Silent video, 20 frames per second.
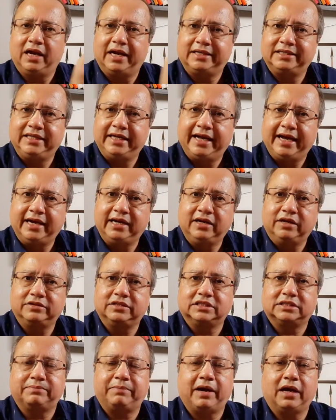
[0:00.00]
At the end of
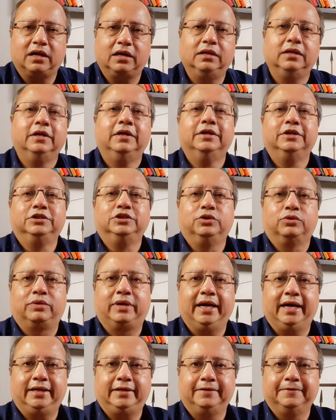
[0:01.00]
the spiral, you
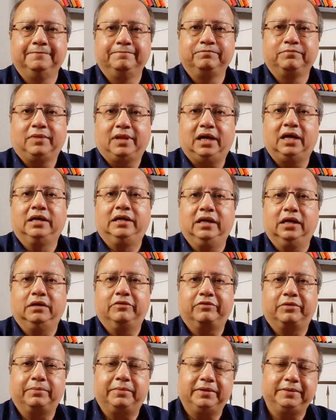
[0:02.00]
get a
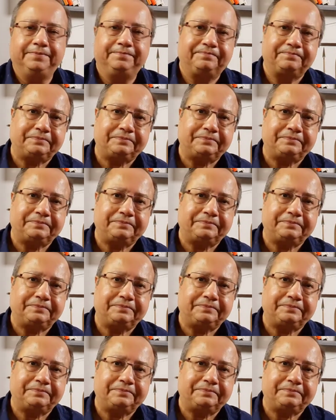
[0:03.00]
deliverable.